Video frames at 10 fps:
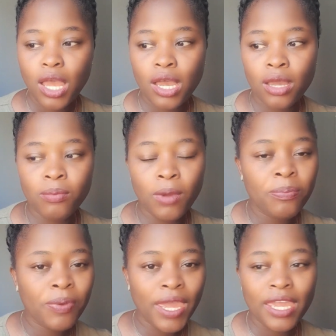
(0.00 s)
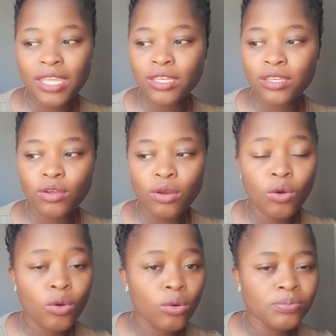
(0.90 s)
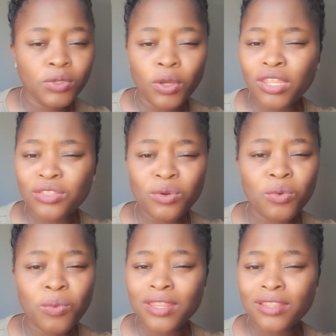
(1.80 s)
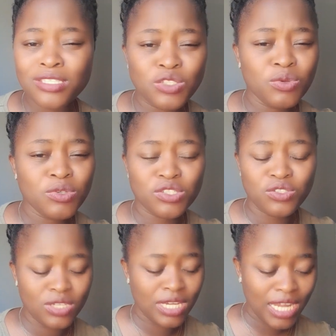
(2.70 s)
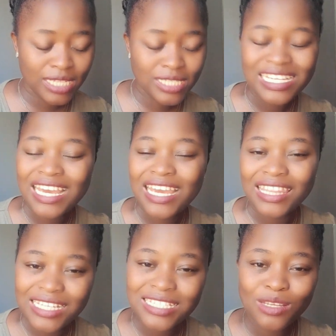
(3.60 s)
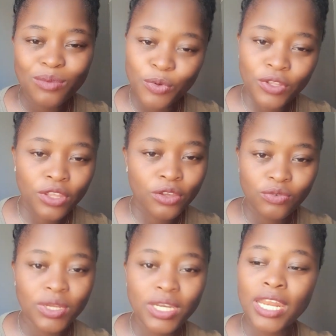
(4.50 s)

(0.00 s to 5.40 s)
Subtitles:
a pain or going through one situation to the next, this is a book you could read.